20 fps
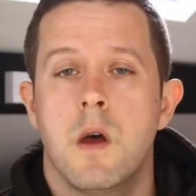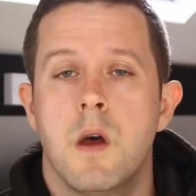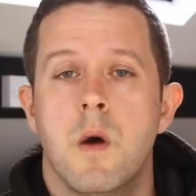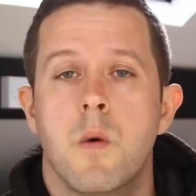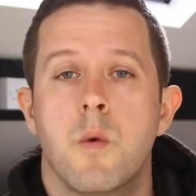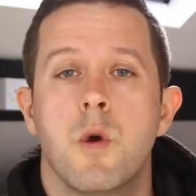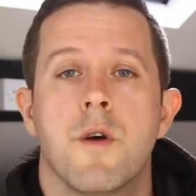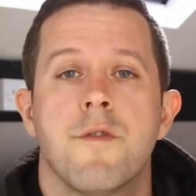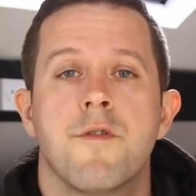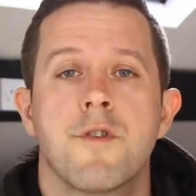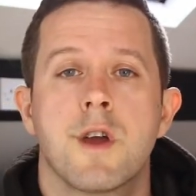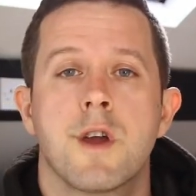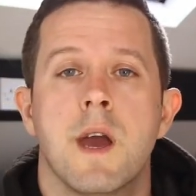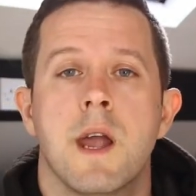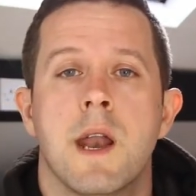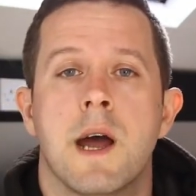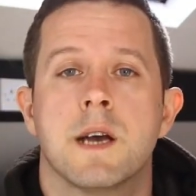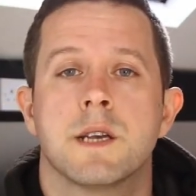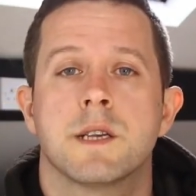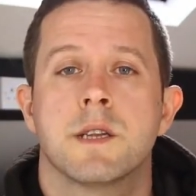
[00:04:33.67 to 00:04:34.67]
We often get
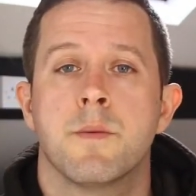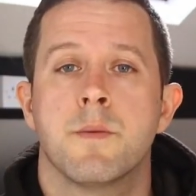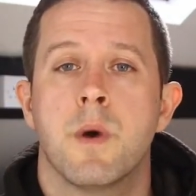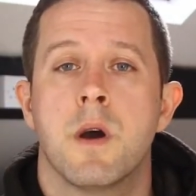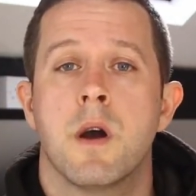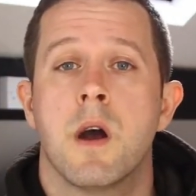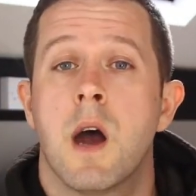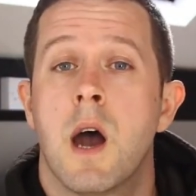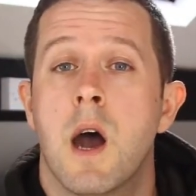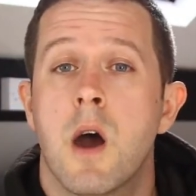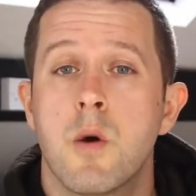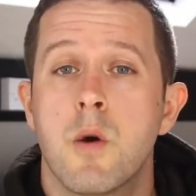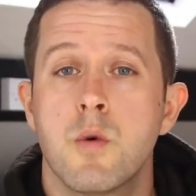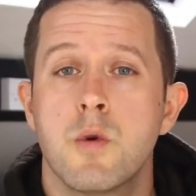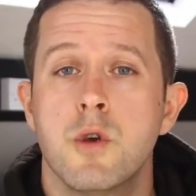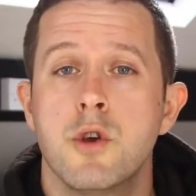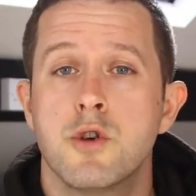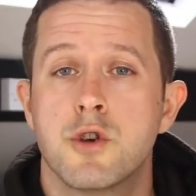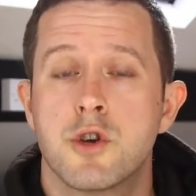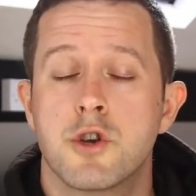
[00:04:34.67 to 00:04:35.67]
asked about how
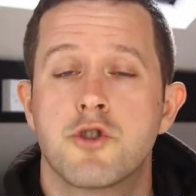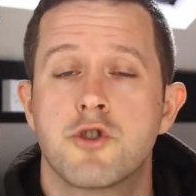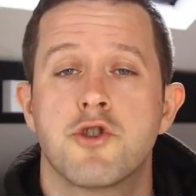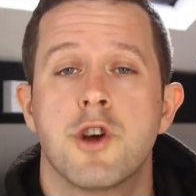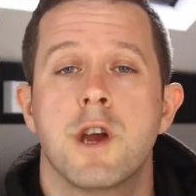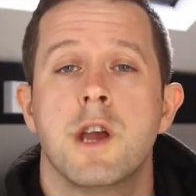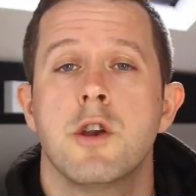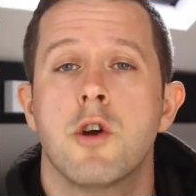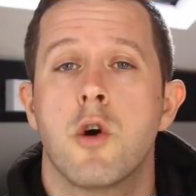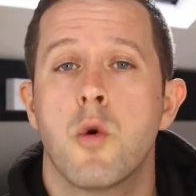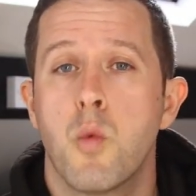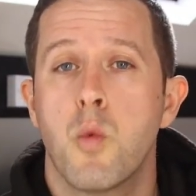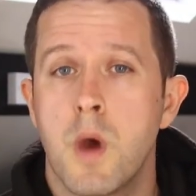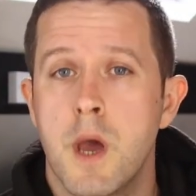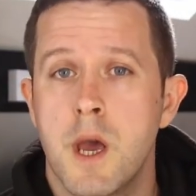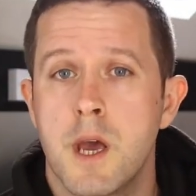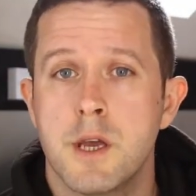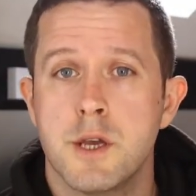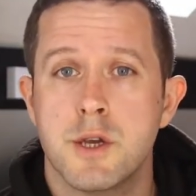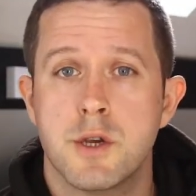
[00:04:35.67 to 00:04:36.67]
you should train or
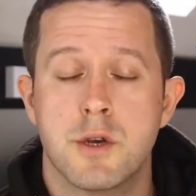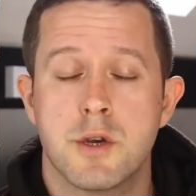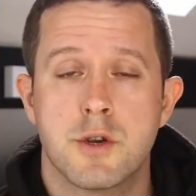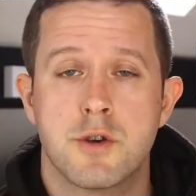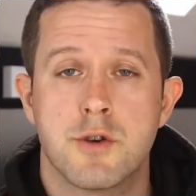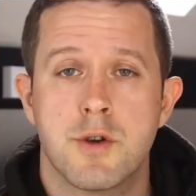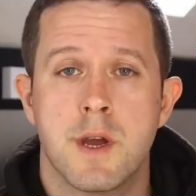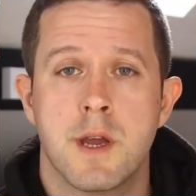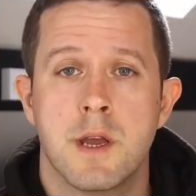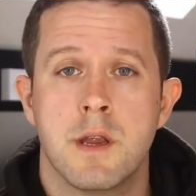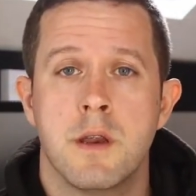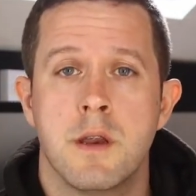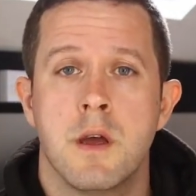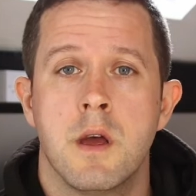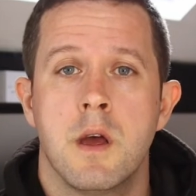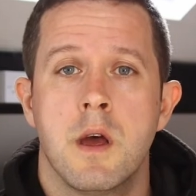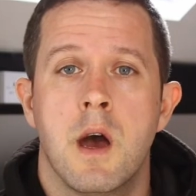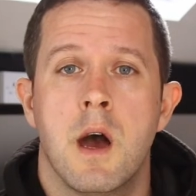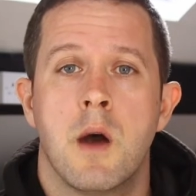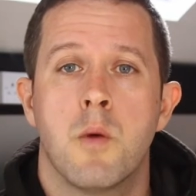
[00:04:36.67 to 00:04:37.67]
where you should train
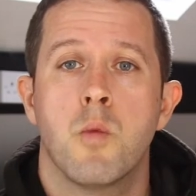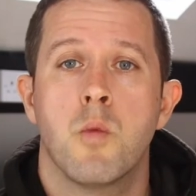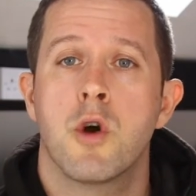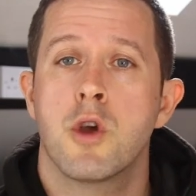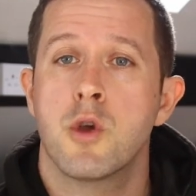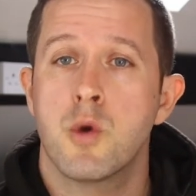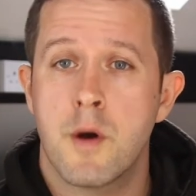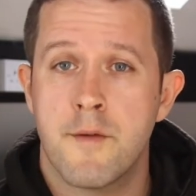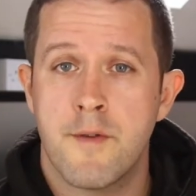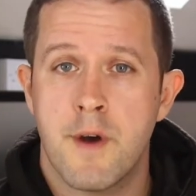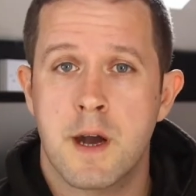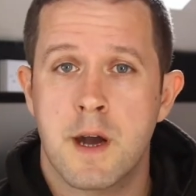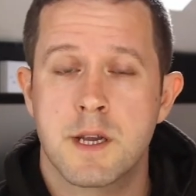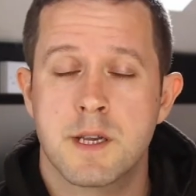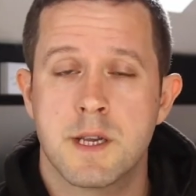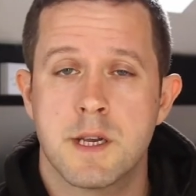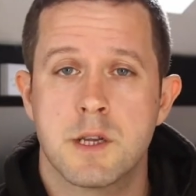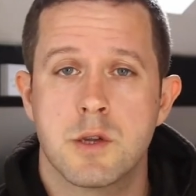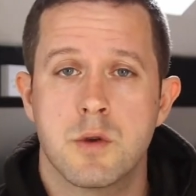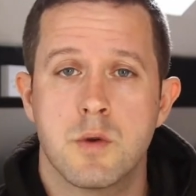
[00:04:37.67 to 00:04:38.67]
and what you have
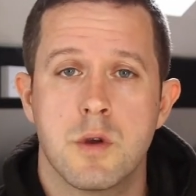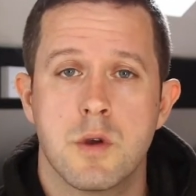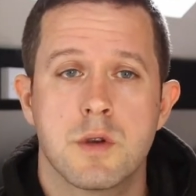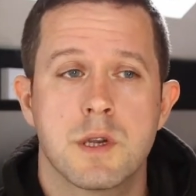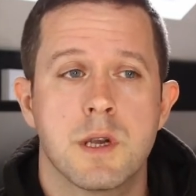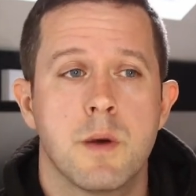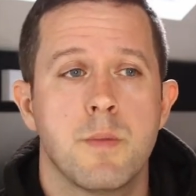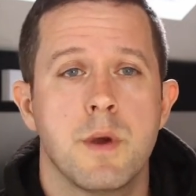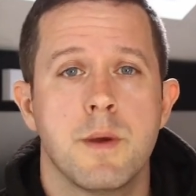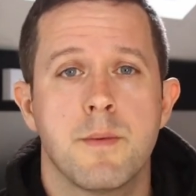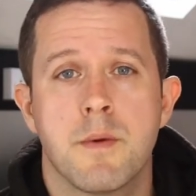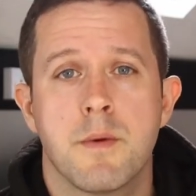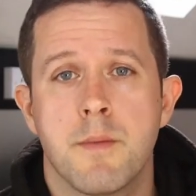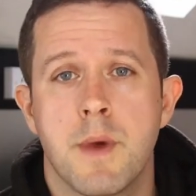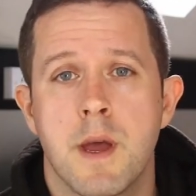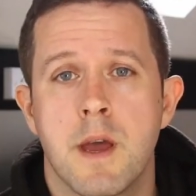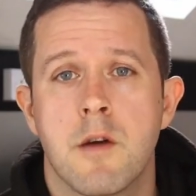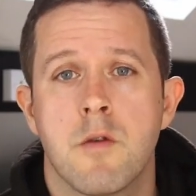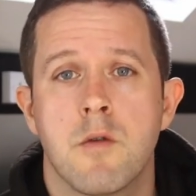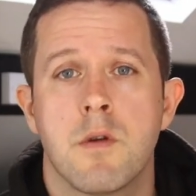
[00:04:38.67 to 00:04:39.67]
access to. Some people
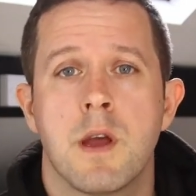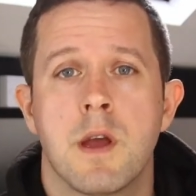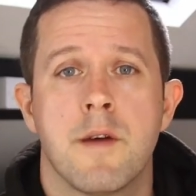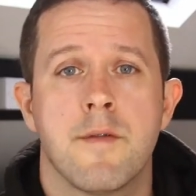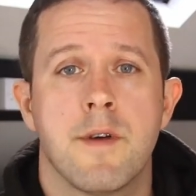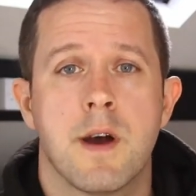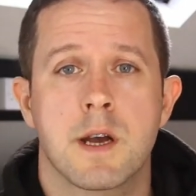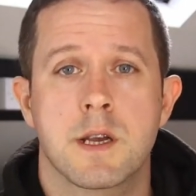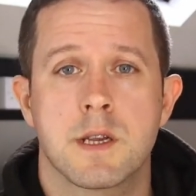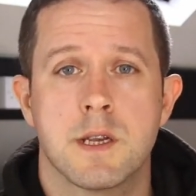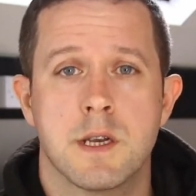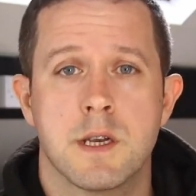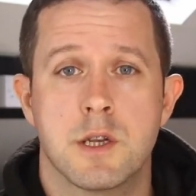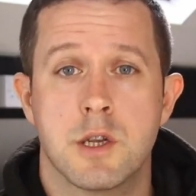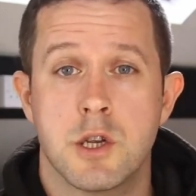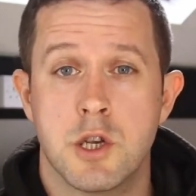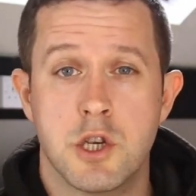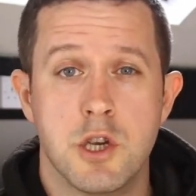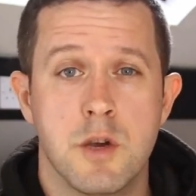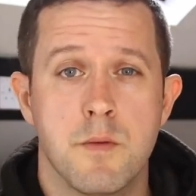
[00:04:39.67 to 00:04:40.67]
may only have access
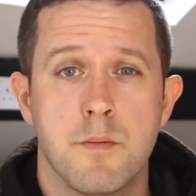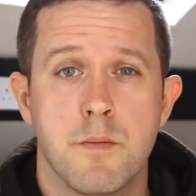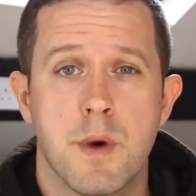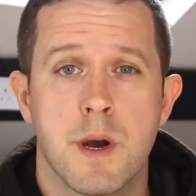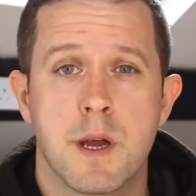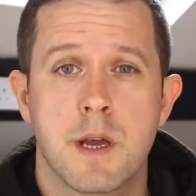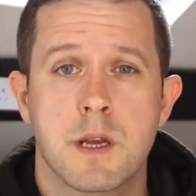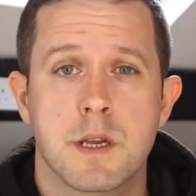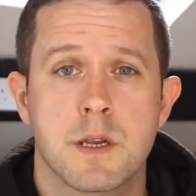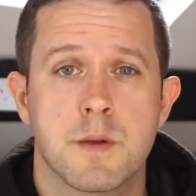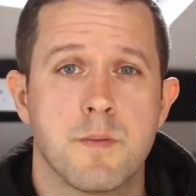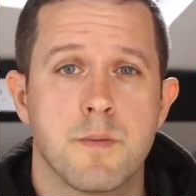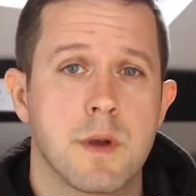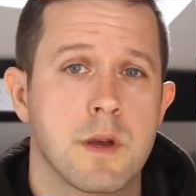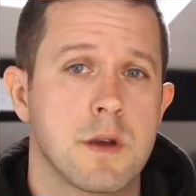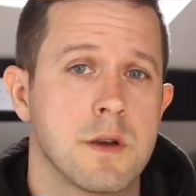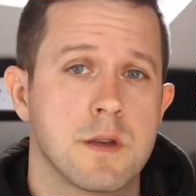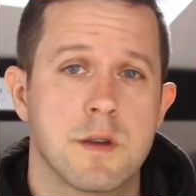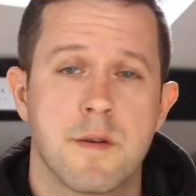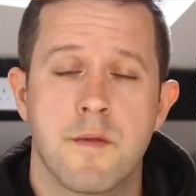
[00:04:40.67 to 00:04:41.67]
to gym bikes
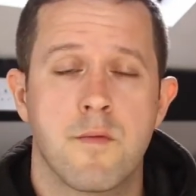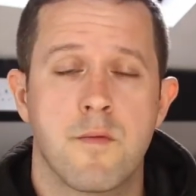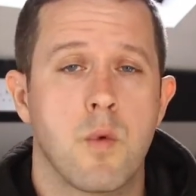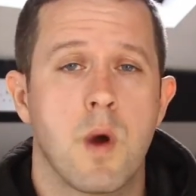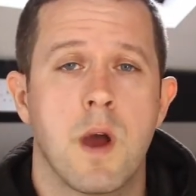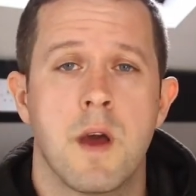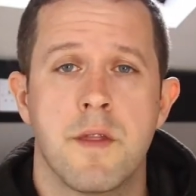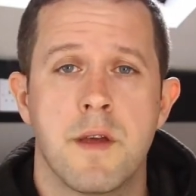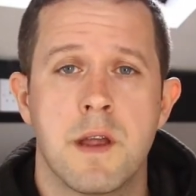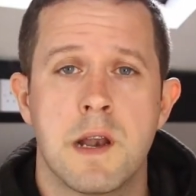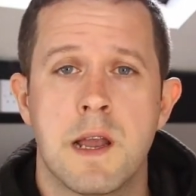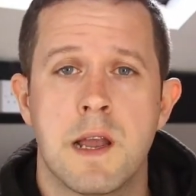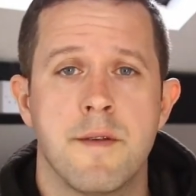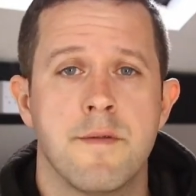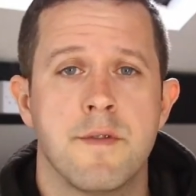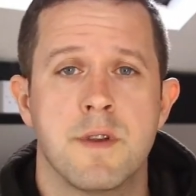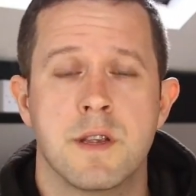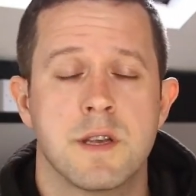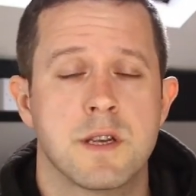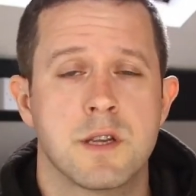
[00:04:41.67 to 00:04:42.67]
because of where they live,
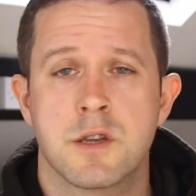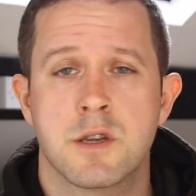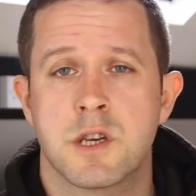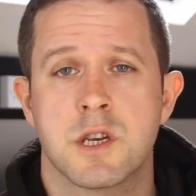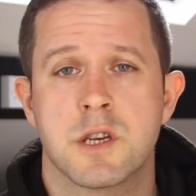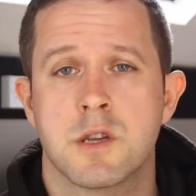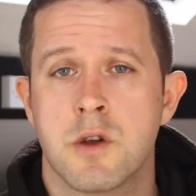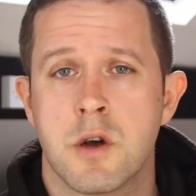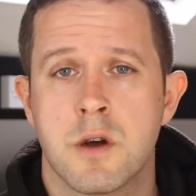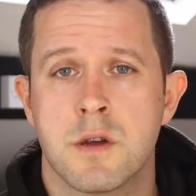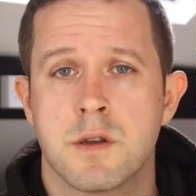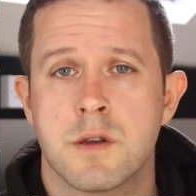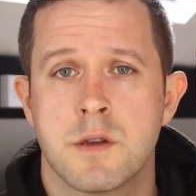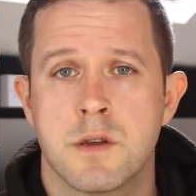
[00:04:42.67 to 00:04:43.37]
and it's just not